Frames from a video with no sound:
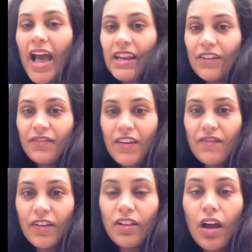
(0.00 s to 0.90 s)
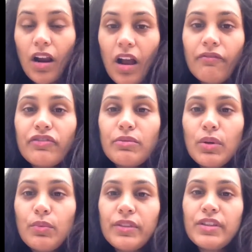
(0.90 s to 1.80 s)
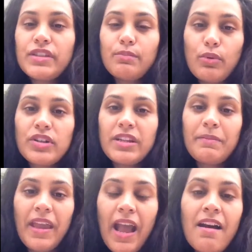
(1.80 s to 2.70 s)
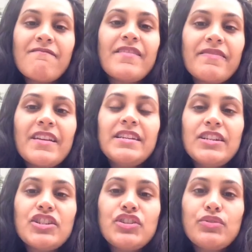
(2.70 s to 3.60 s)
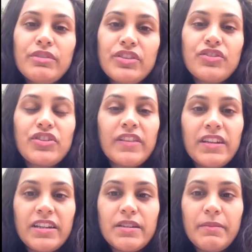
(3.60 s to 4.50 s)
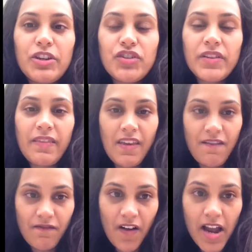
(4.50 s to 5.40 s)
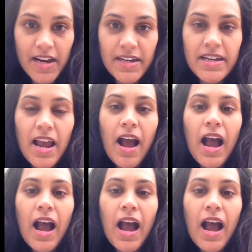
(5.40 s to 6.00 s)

And if they feel uncomfortable with the support team they have, that they need to do research, and they need to make sure that they find